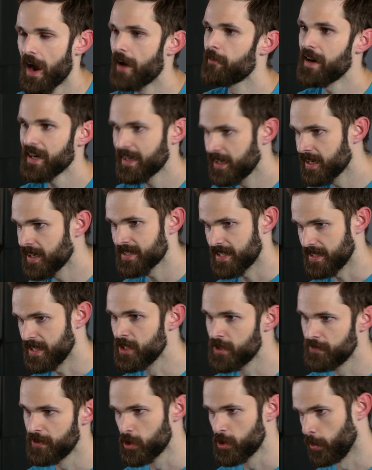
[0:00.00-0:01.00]
I recognize that
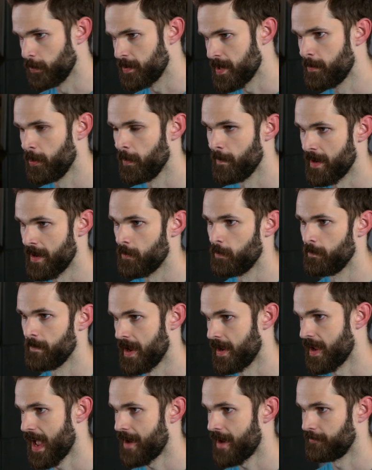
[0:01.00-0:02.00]
individual people may
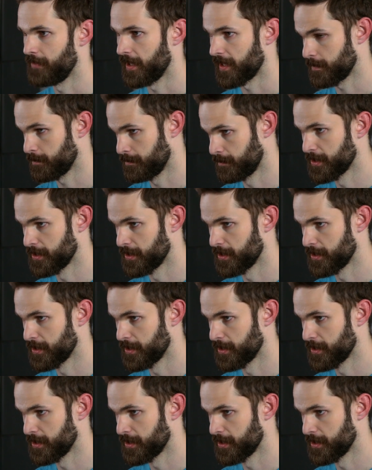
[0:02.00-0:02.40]
may have like